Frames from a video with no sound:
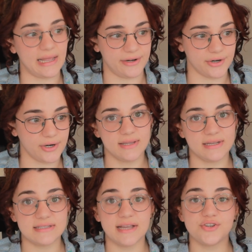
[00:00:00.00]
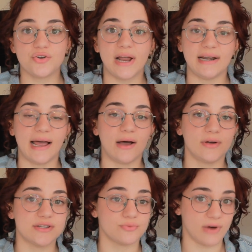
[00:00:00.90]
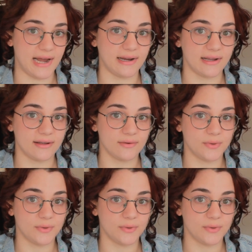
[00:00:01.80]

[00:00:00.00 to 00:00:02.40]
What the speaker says: later. The intention right now is writing.